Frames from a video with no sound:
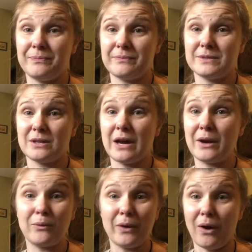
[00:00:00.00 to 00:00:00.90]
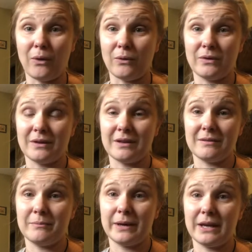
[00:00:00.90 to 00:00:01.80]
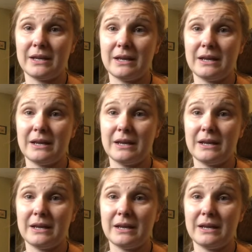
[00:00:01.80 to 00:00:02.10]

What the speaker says: So I don't know, but